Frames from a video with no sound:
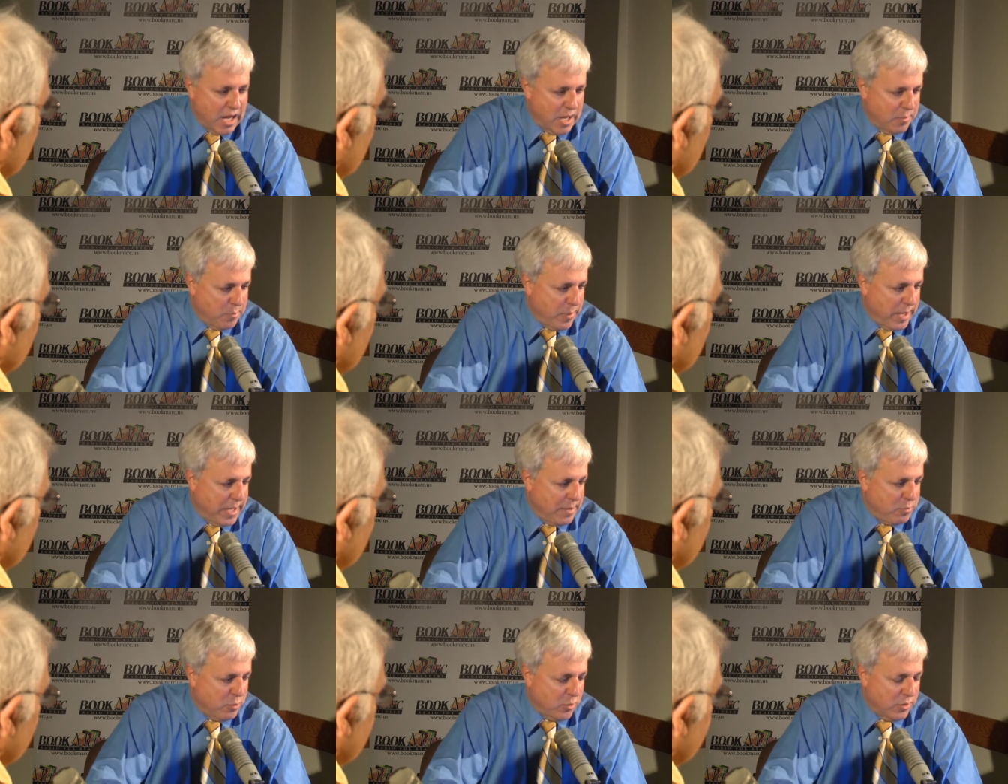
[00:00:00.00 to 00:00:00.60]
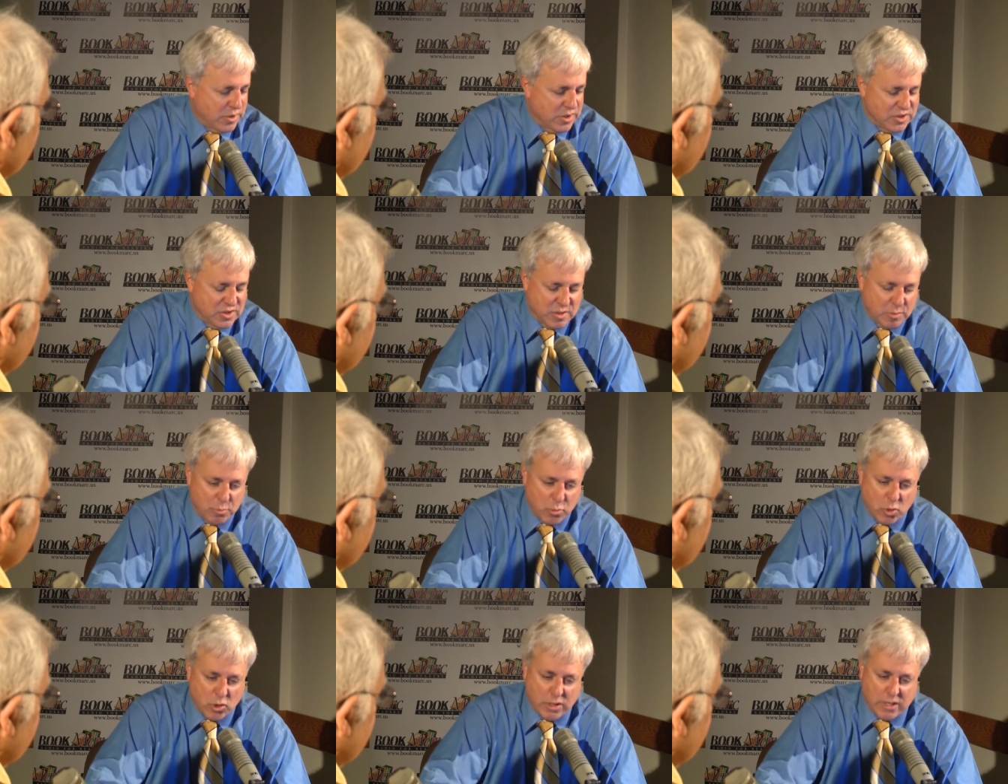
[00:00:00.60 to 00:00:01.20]
On paper is the
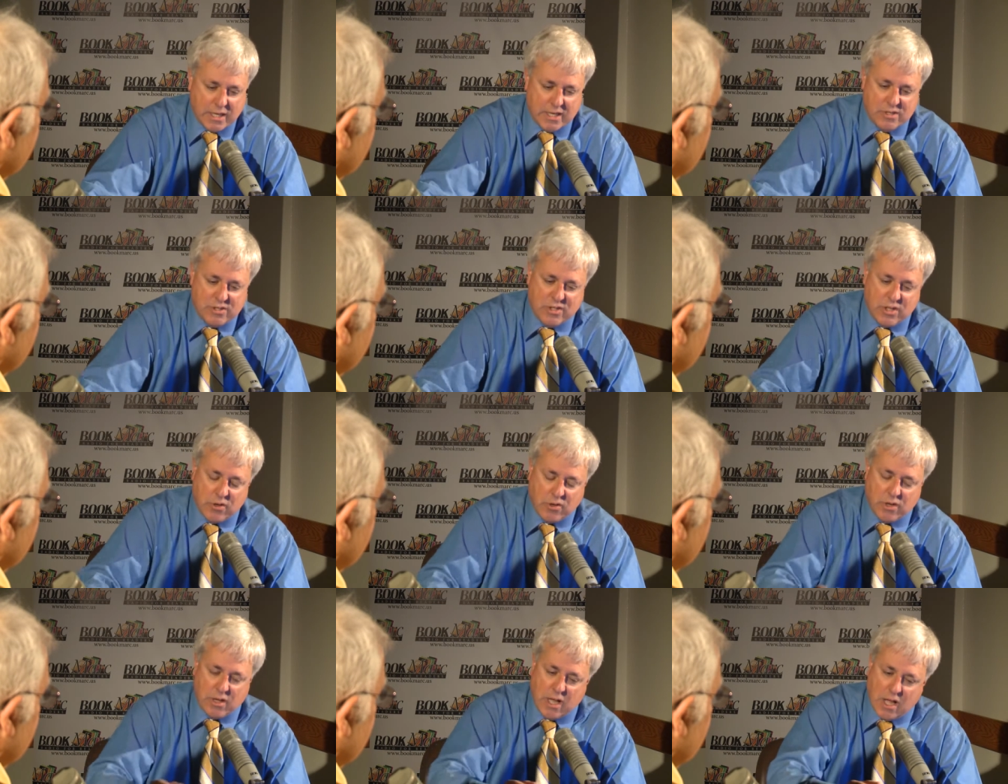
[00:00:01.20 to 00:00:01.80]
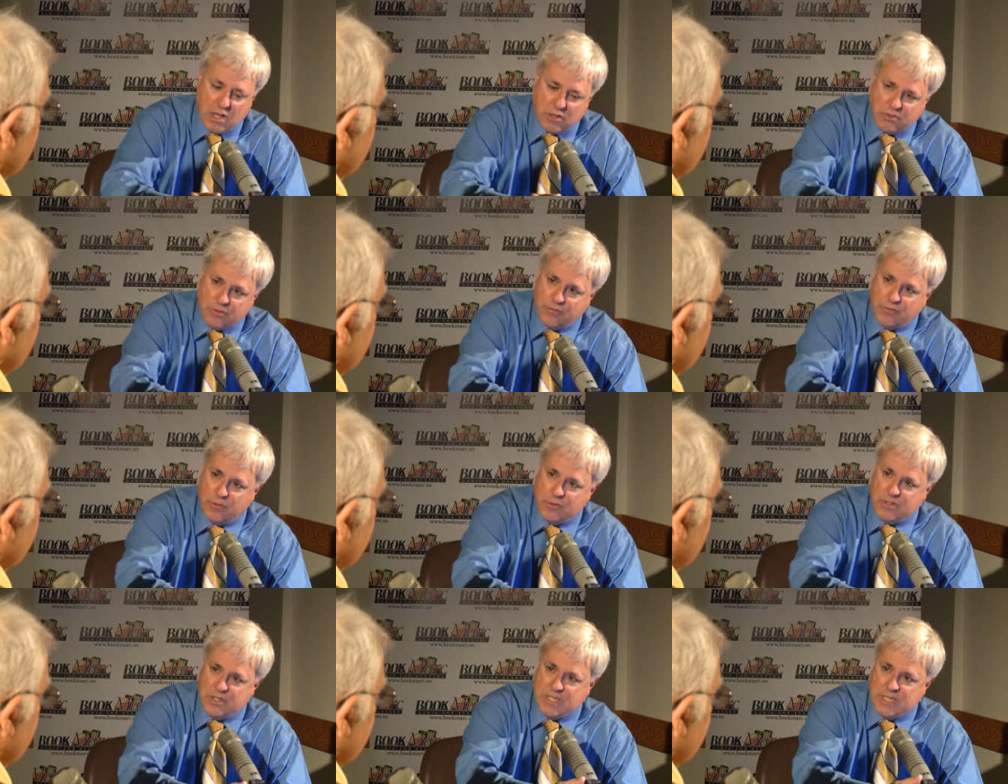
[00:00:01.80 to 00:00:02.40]
book. Is there
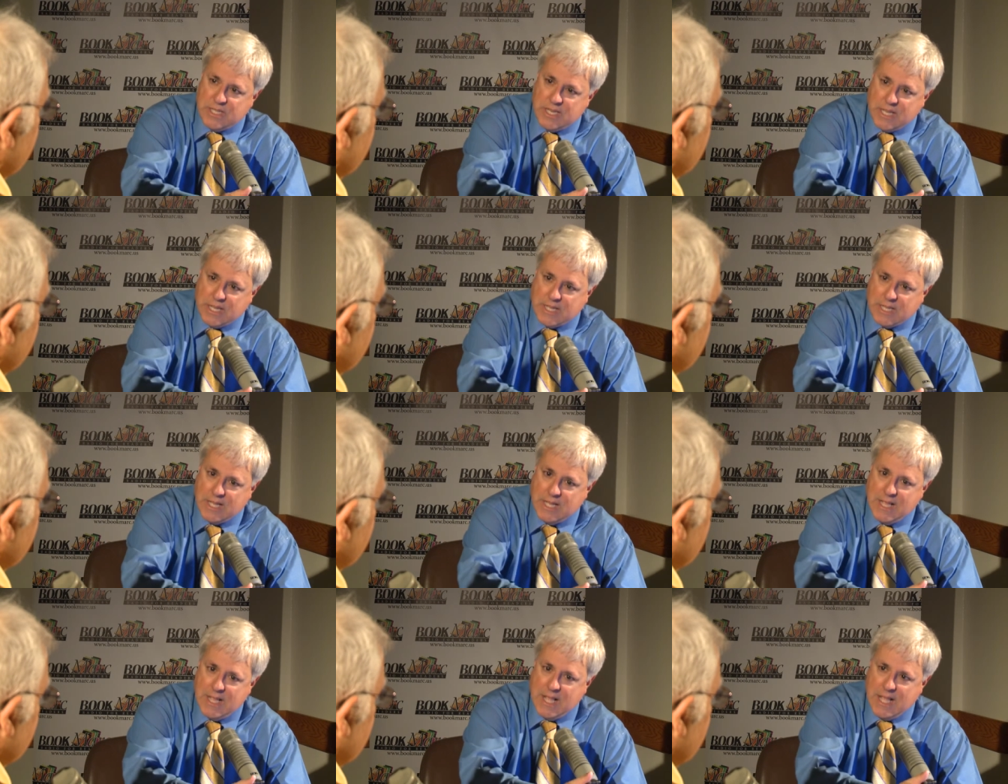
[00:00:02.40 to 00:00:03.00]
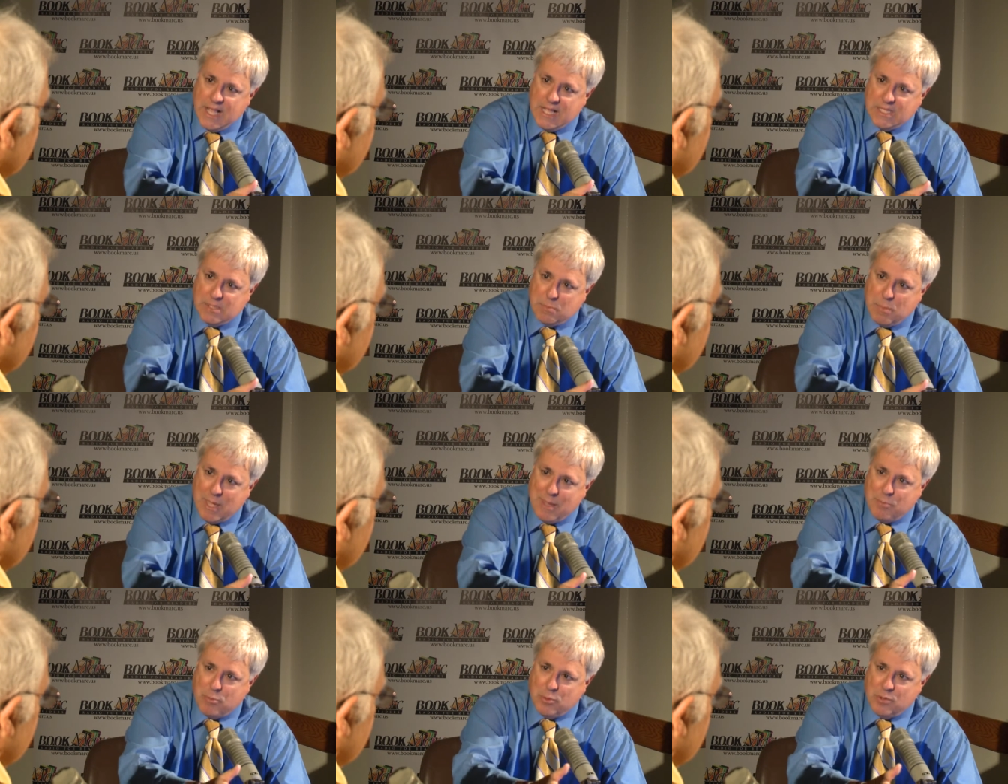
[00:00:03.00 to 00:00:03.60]
controversy, Nick, as
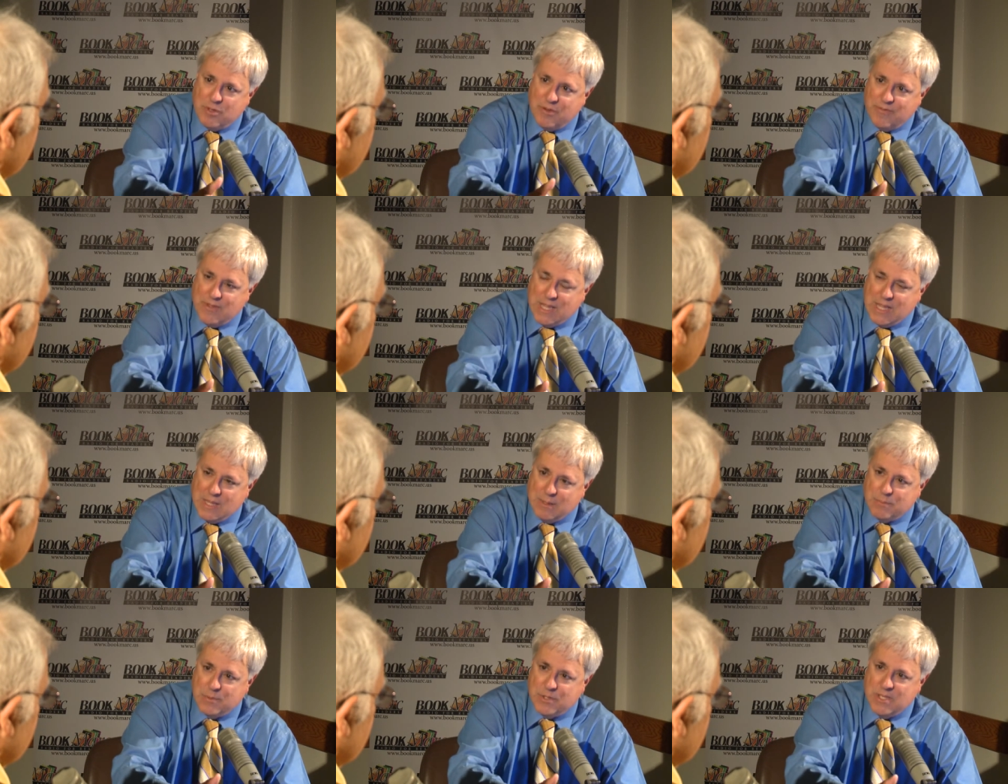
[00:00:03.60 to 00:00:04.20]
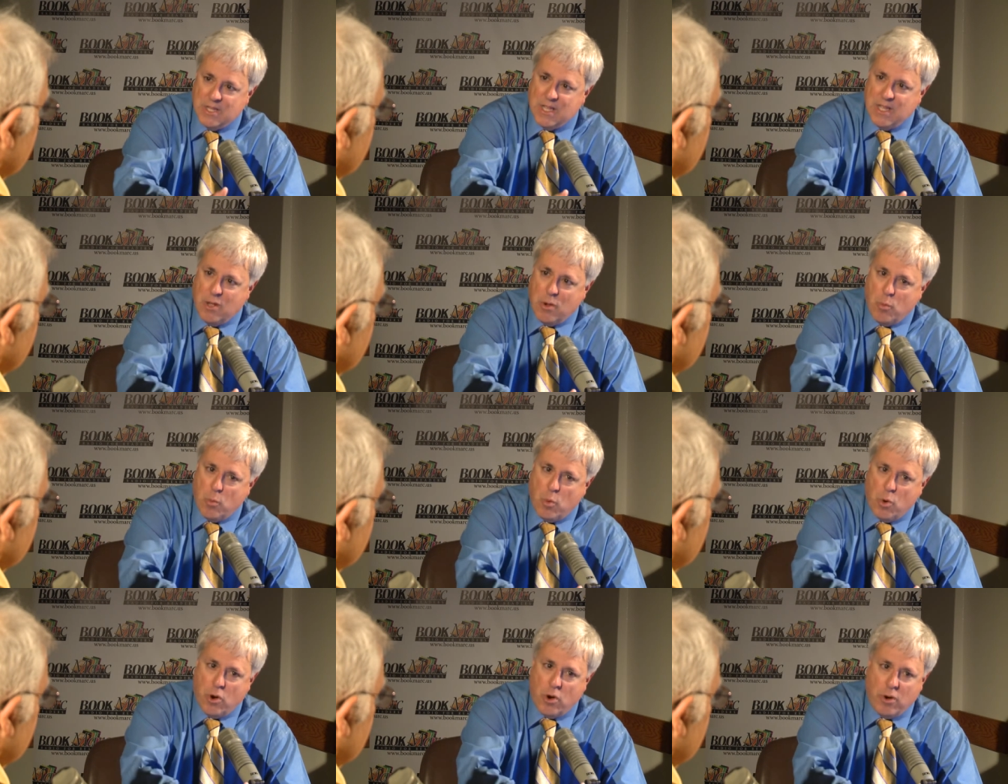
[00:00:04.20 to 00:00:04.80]
paper develops,
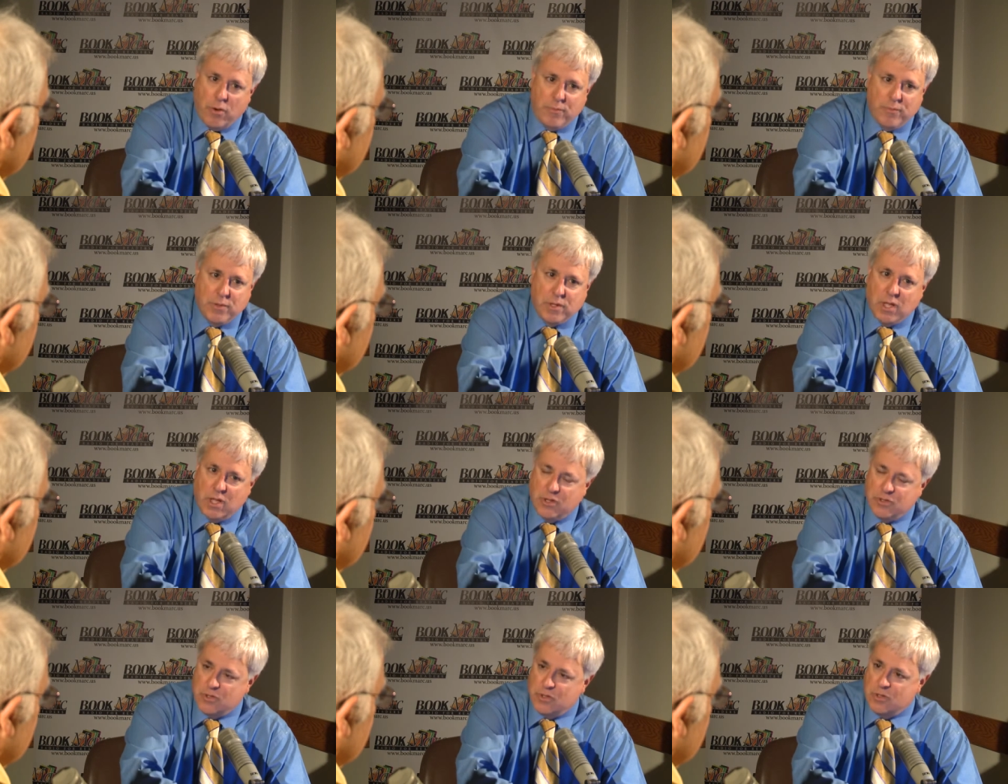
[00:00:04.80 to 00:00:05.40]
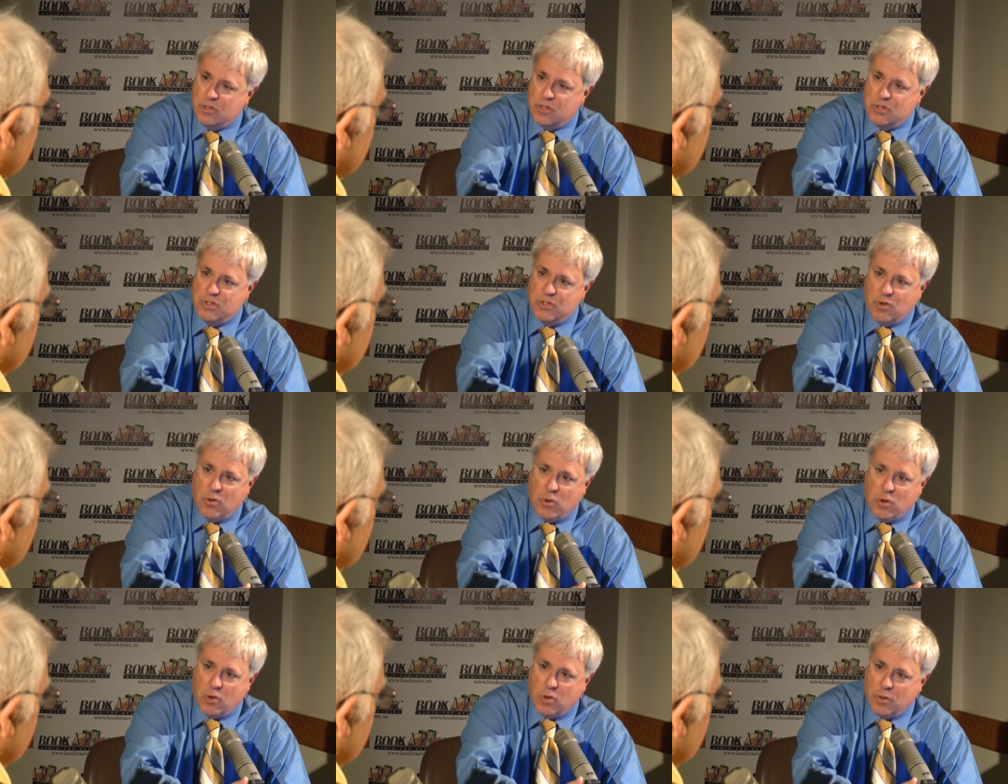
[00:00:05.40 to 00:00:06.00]
where cultures
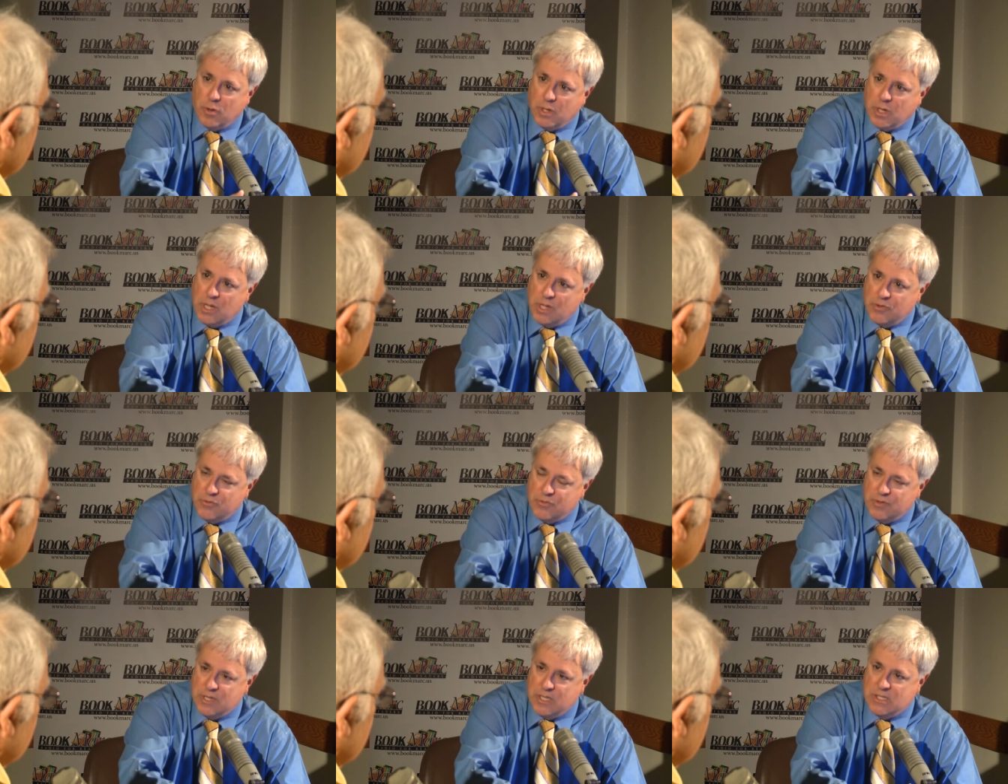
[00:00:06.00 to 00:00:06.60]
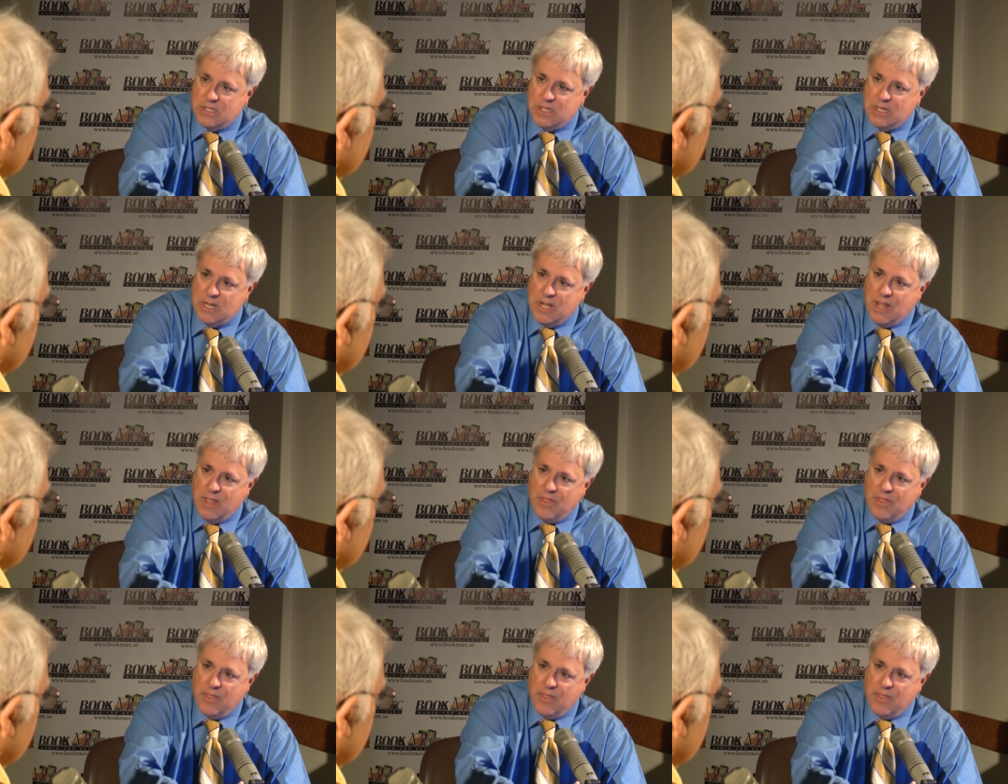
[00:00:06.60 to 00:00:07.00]
or countries